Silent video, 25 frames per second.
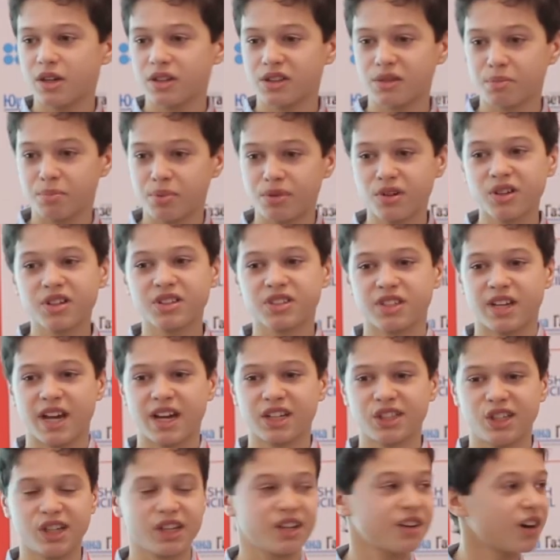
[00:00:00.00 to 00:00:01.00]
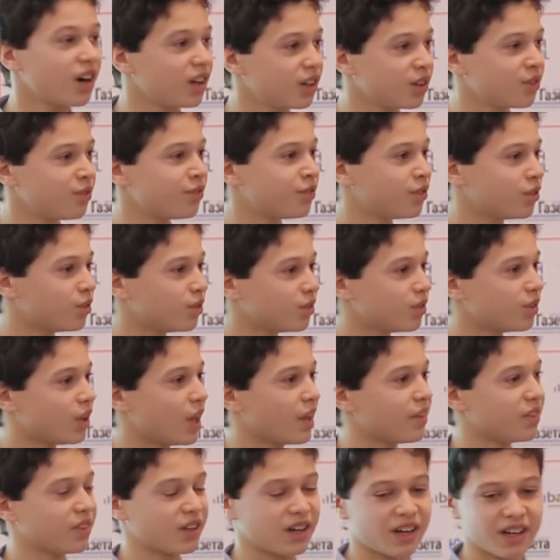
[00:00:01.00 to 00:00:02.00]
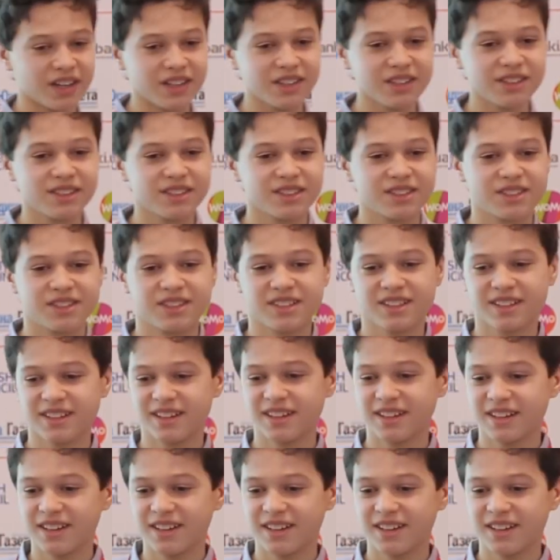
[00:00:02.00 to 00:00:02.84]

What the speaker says: The books are actually colourful and nice.